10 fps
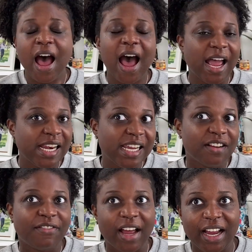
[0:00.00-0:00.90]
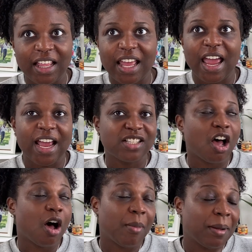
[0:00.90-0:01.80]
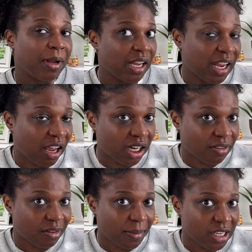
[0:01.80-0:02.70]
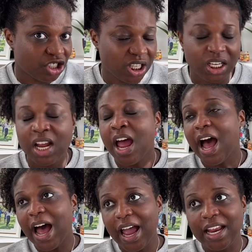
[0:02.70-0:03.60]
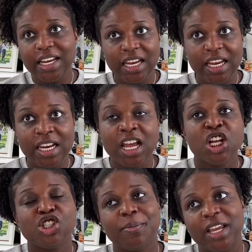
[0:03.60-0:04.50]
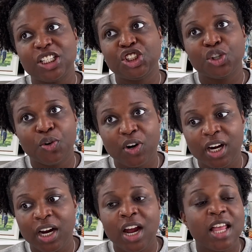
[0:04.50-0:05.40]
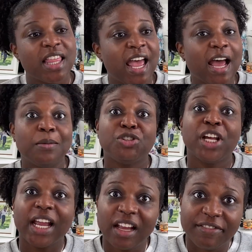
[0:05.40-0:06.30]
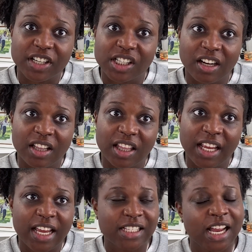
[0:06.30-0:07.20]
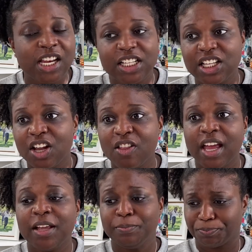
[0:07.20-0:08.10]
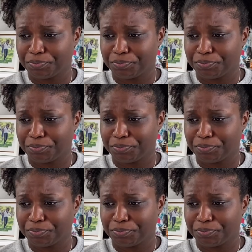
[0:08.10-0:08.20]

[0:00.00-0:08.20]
I need a file that has all my bank account information. I need to make sure that I'm checking for certain things. I need to know that